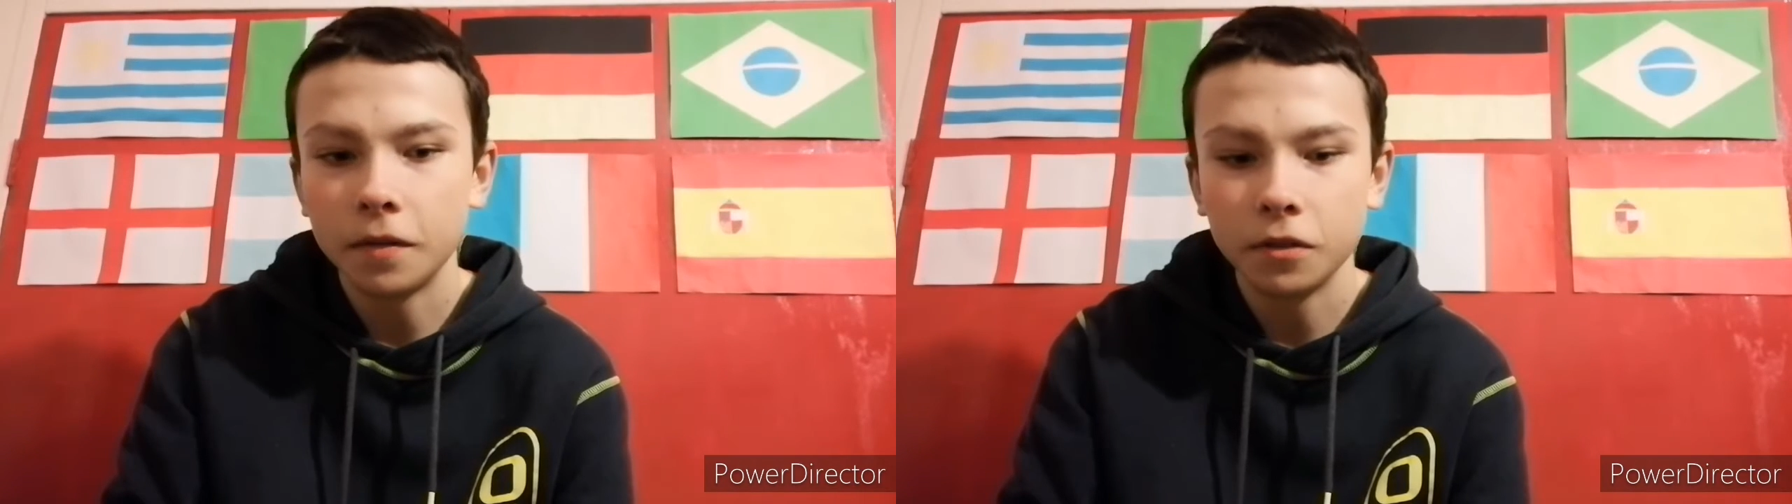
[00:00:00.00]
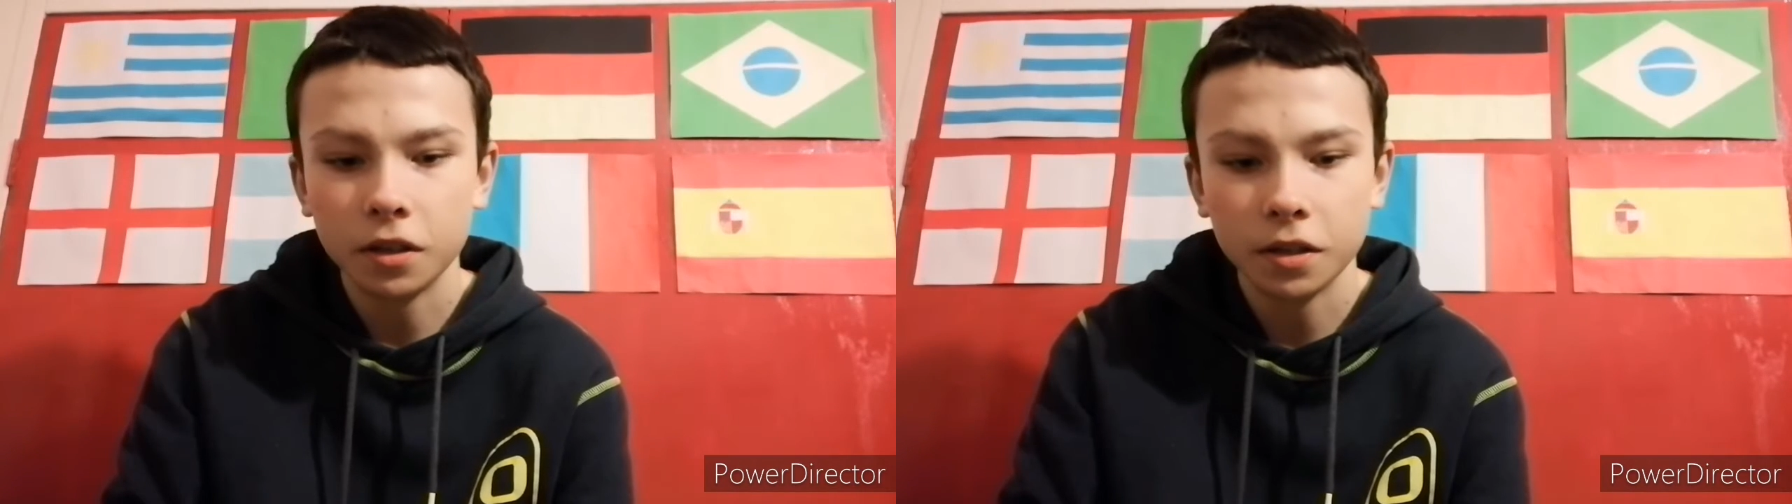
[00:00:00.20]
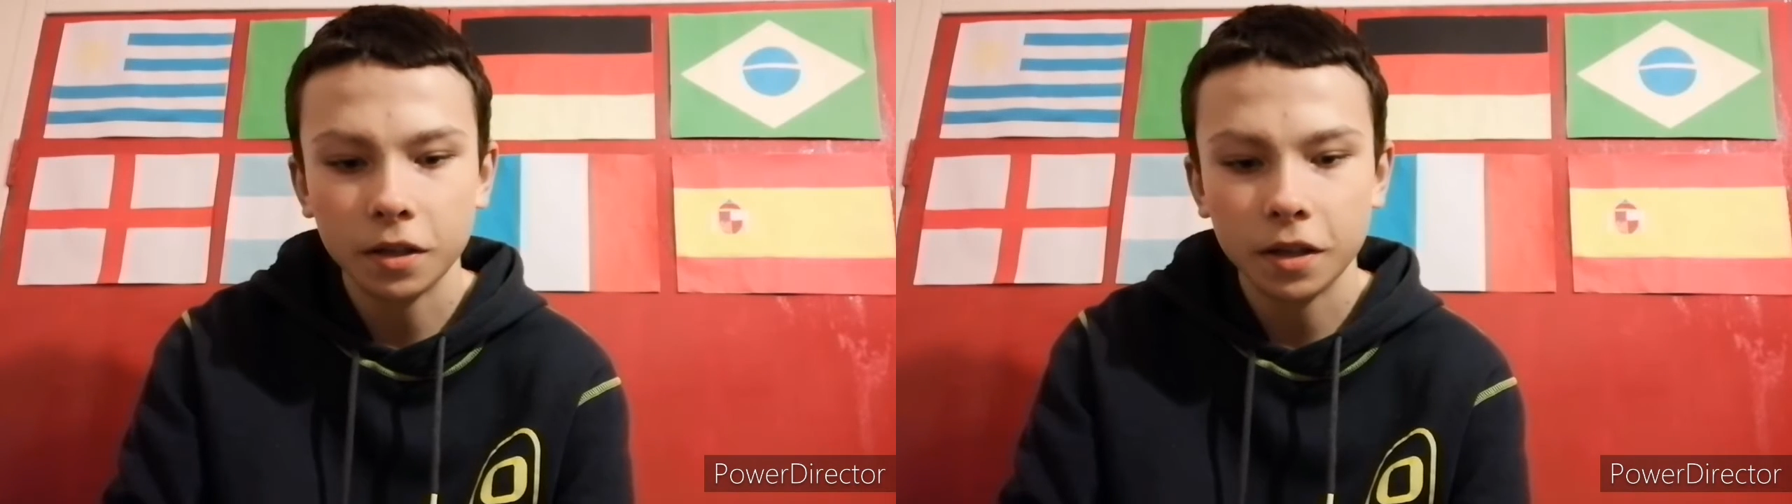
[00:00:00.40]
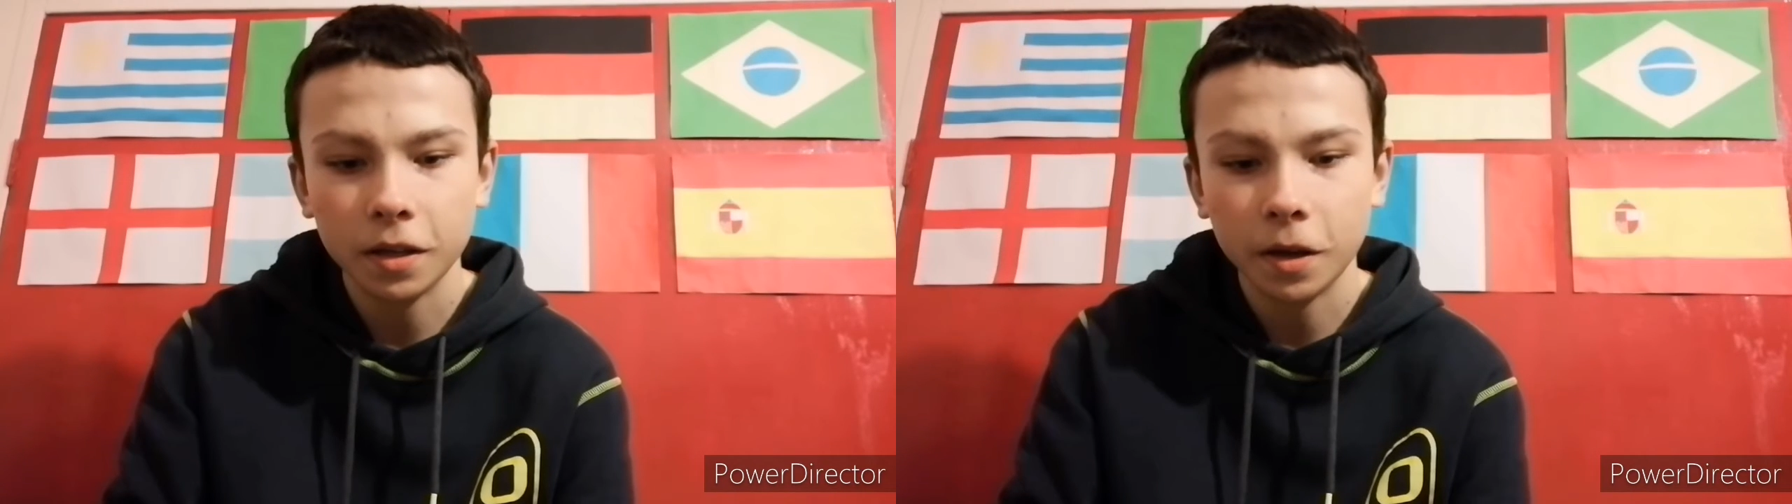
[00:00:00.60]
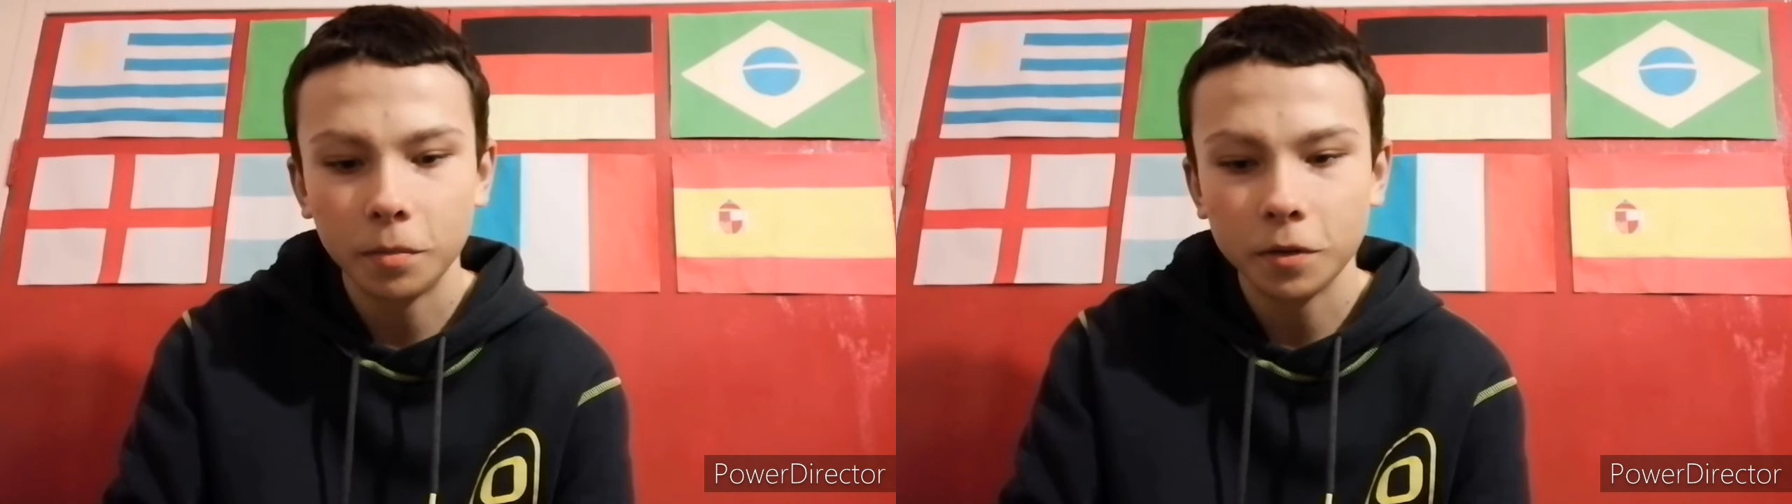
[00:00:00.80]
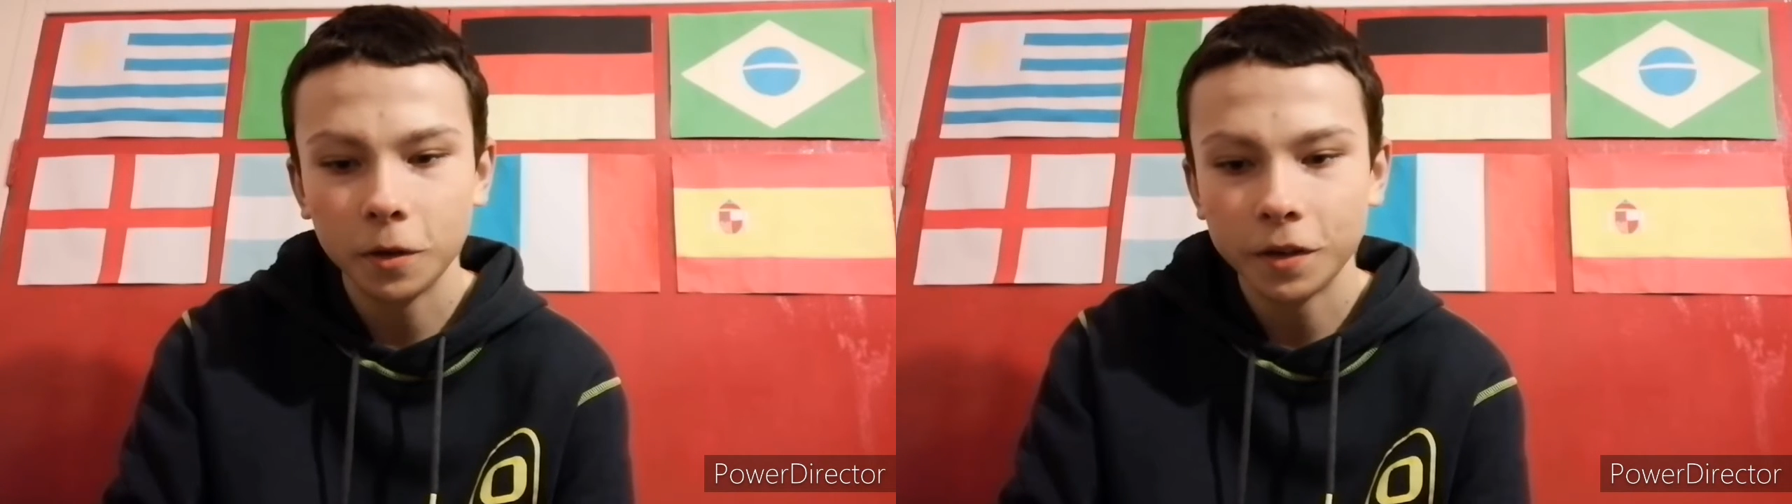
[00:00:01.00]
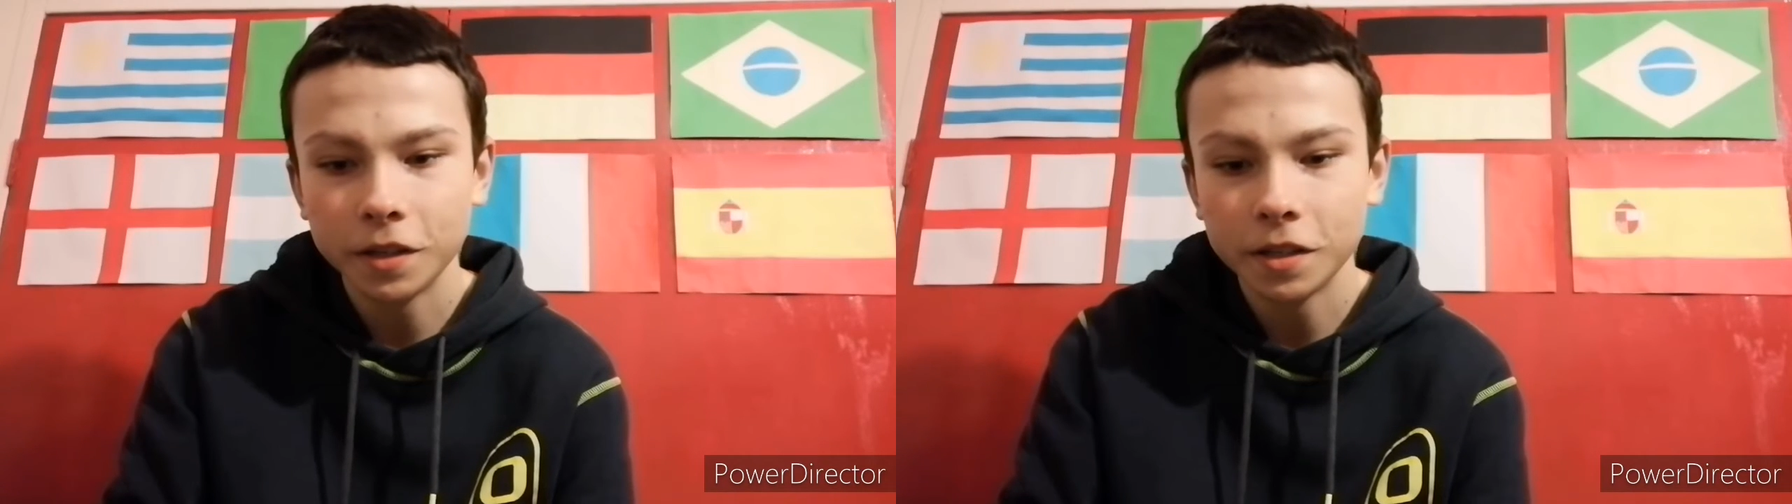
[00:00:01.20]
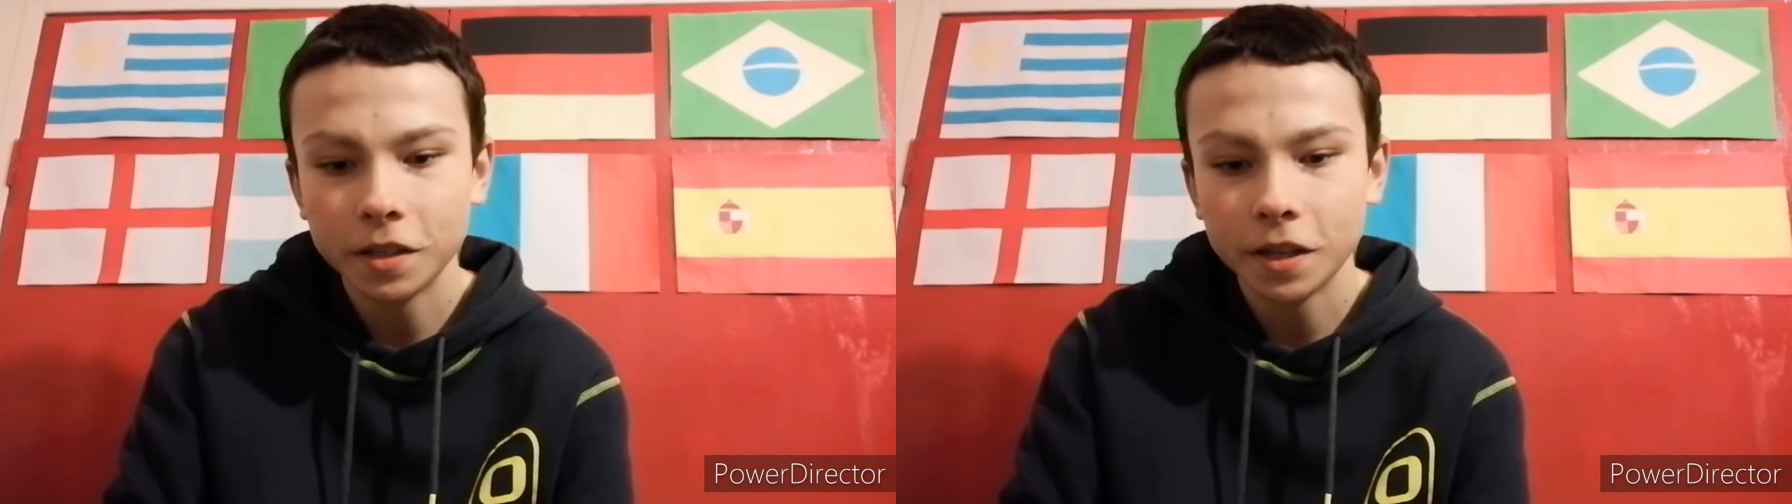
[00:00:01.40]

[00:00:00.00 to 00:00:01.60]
ever. I'll be honest.